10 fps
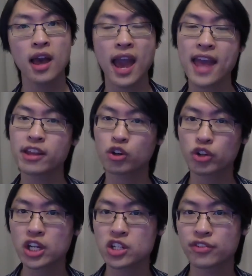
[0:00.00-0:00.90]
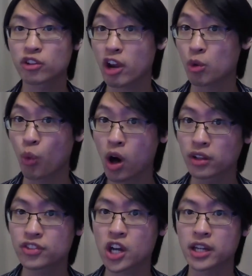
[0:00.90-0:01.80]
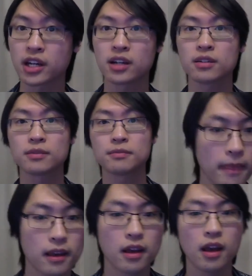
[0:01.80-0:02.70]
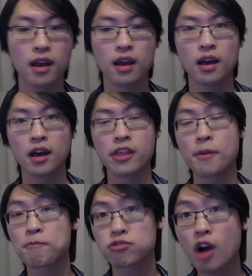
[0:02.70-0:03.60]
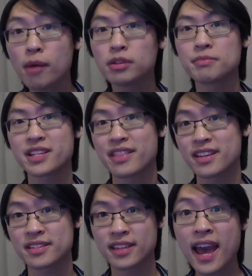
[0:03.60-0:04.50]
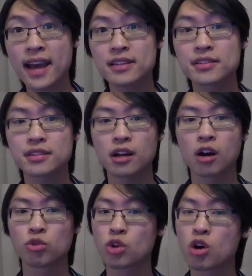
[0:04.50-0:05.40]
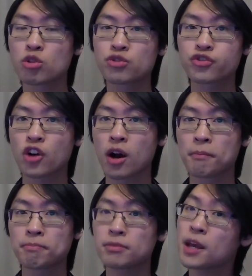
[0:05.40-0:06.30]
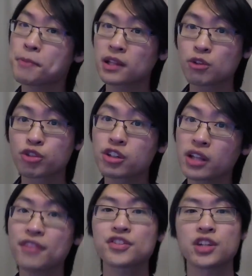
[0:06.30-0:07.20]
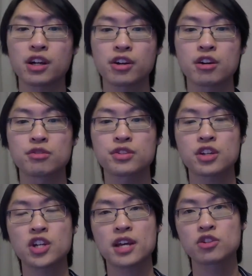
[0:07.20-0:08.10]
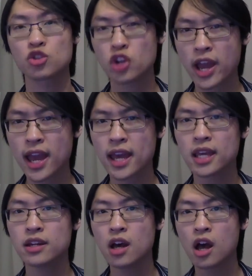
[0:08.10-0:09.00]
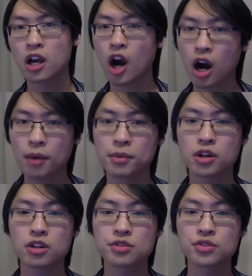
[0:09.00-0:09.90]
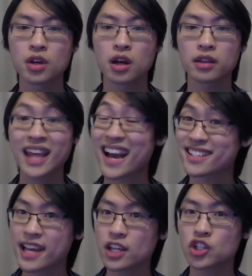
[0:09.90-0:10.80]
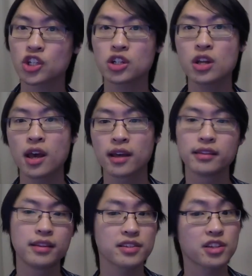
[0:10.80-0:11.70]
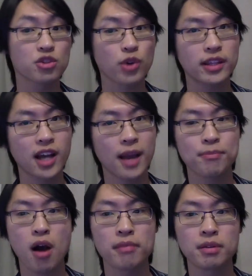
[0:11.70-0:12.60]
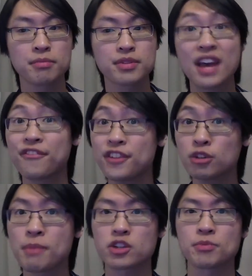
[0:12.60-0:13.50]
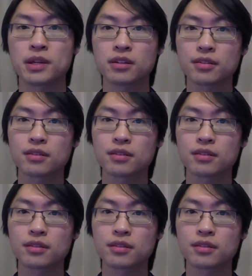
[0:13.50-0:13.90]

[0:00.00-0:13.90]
and the creation of the Great Wall of China. The problems in this text arose from typically real-life scenarios such as trade, commerce, taxation, distance rate time problems, and field measurement.